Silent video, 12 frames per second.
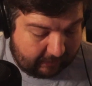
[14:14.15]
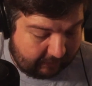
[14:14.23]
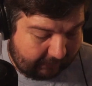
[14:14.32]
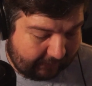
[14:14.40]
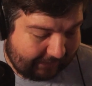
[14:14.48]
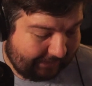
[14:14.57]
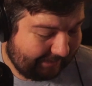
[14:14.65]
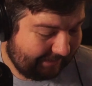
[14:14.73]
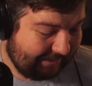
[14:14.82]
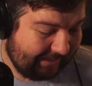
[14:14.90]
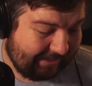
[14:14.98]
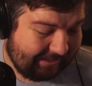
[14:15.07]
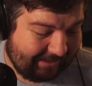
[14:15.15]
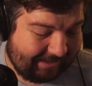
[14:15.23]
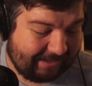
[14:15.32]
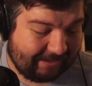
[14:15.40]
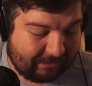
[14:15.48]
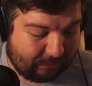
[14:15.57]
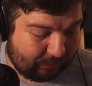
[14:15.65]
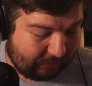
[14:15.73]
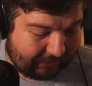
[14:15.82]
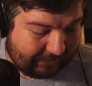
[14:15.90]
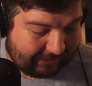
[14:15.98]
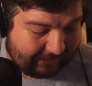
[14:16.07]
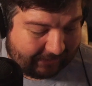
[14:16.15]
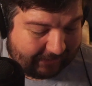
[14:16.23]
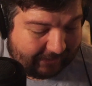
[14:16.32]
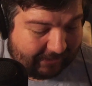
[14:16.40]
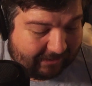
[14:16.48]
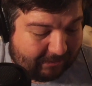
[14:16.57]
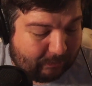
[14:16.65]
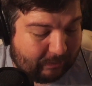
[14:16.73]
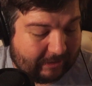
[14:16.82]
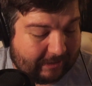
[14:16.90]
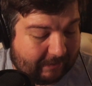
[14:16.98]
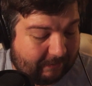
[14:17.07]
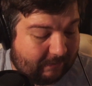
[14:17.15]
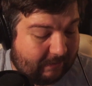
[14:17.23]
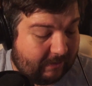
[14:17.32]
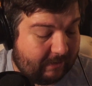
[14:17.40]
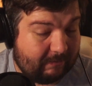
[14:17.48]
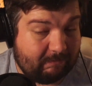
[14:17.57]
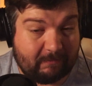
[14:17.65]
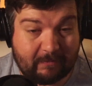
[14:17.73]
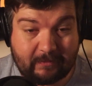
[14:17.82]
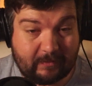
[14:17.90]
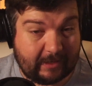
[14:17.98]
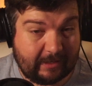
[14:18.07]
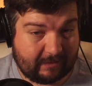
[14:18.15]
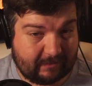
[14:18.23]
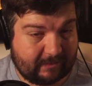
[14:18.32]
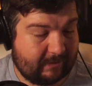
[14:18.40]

It is the other one, the one that failed